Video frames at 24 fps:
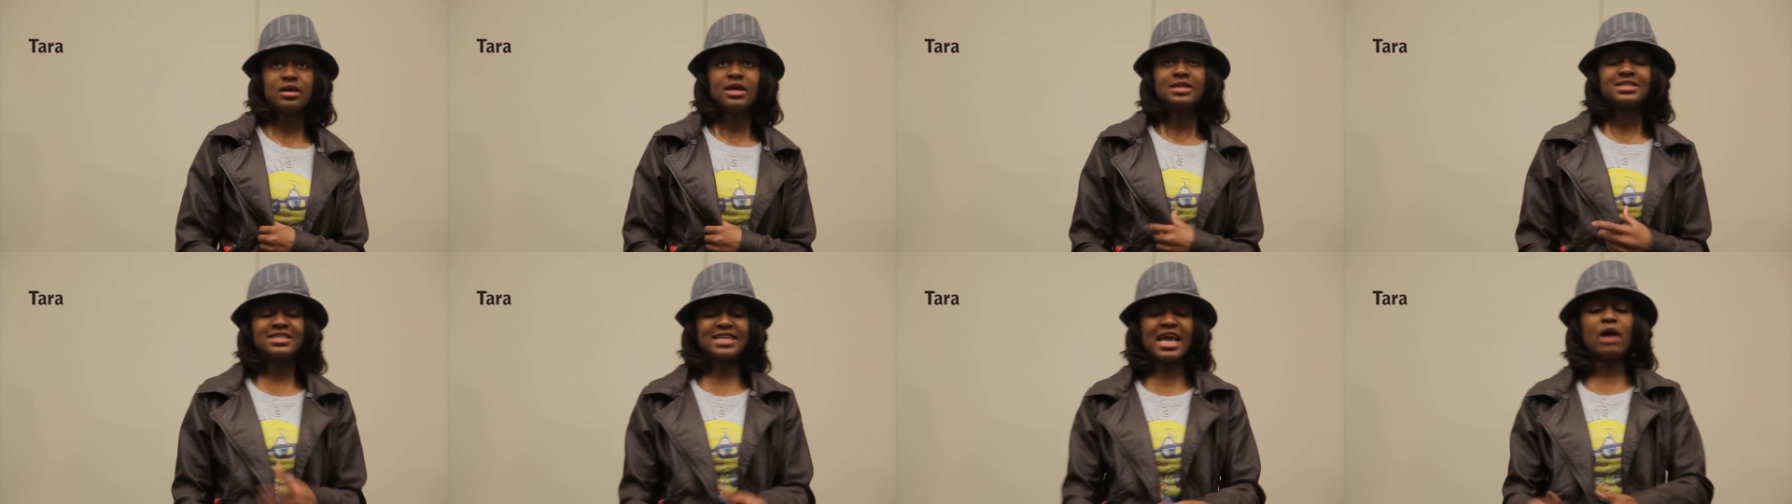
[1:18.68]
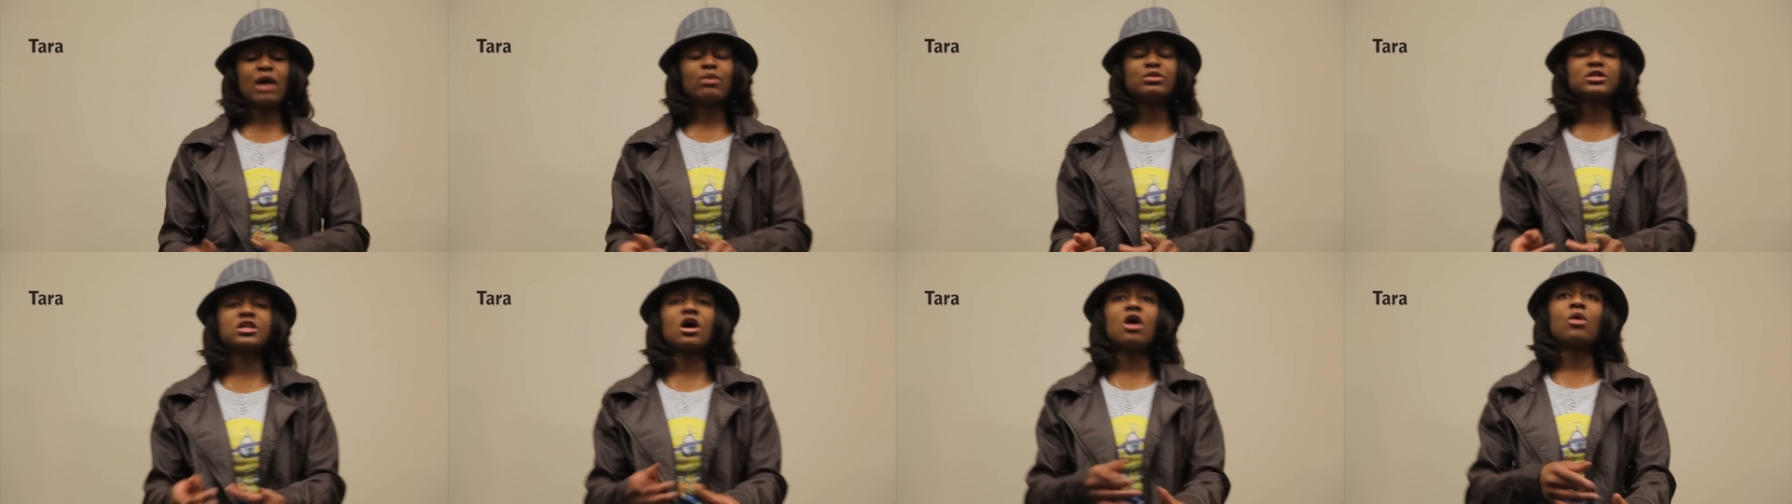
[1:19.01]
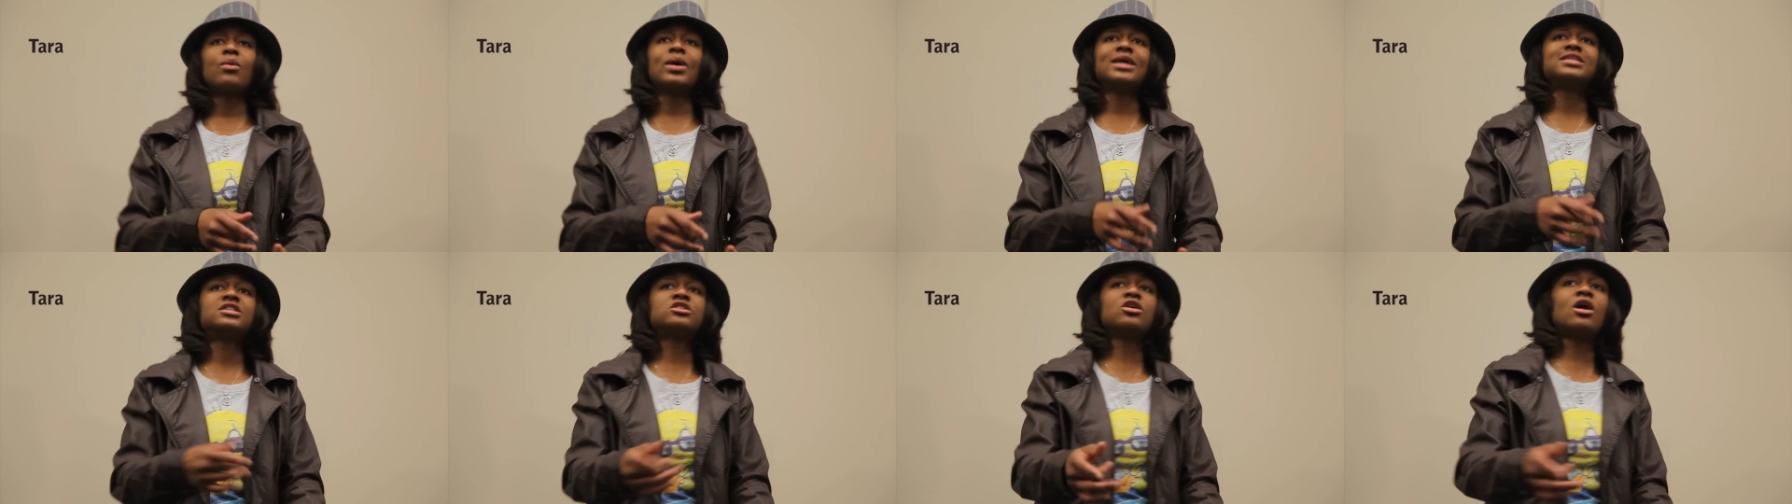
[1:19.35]
See, I was
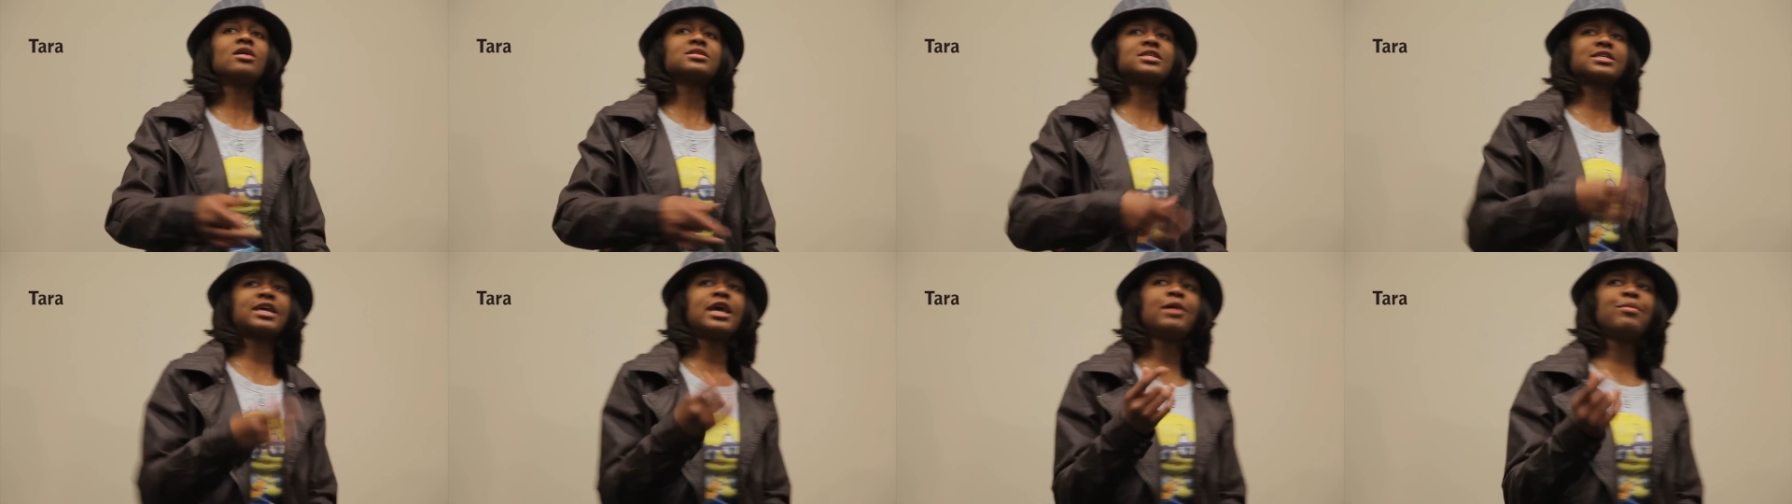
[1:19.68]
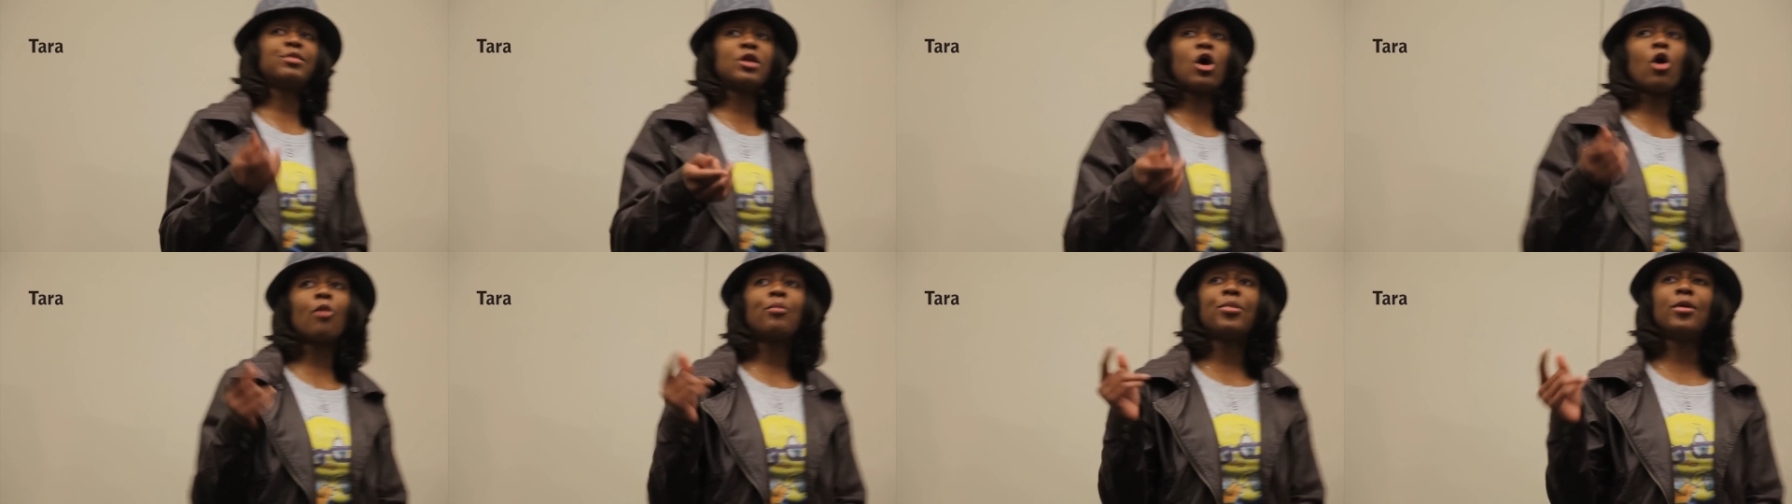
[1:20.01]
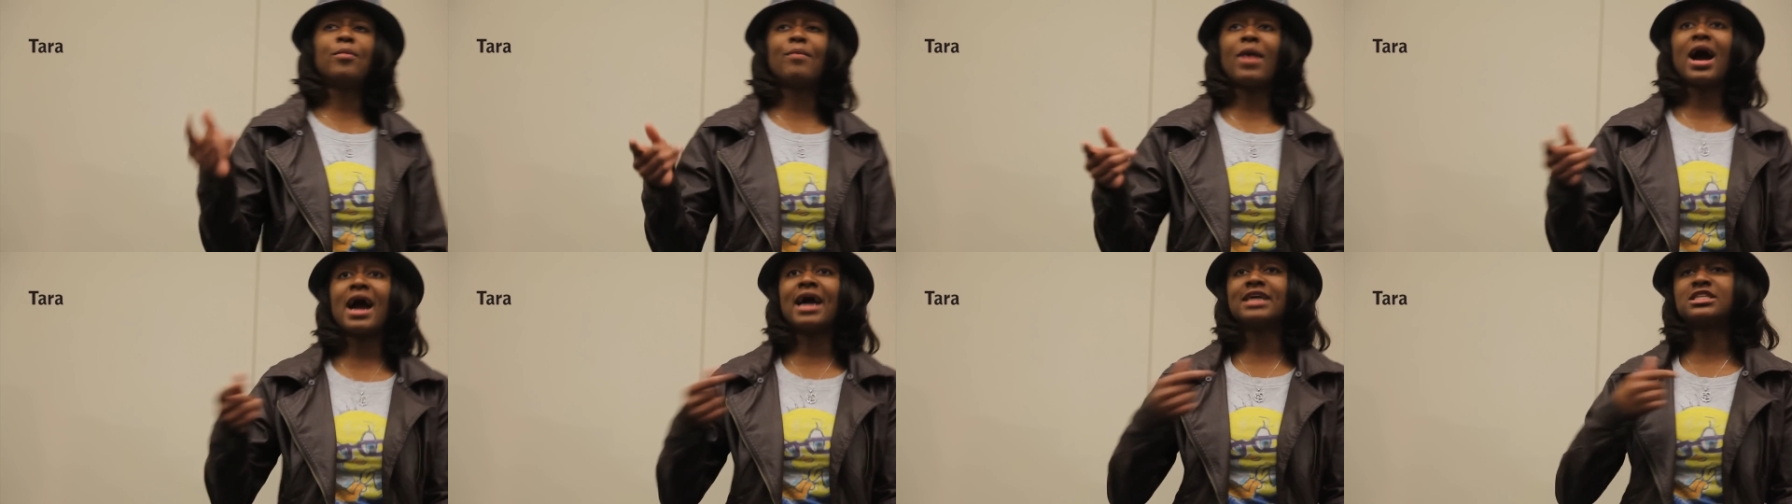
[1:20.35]
always taught to keep an open
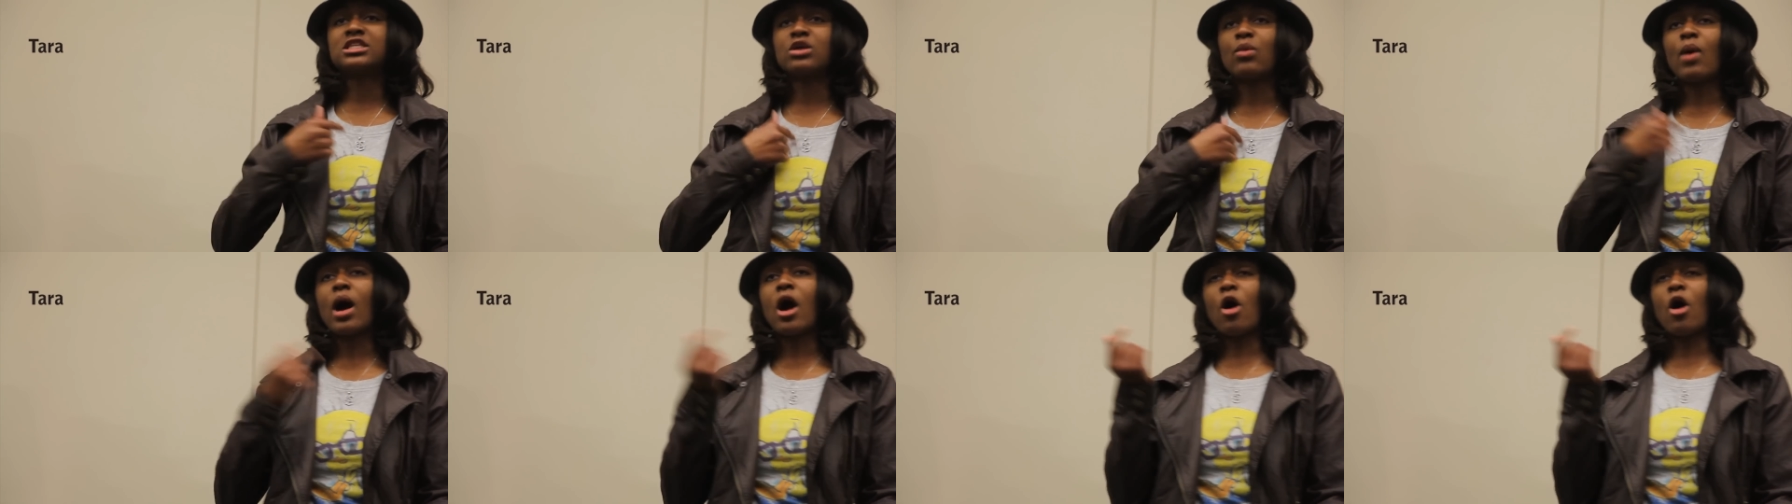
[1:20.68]
mind, so I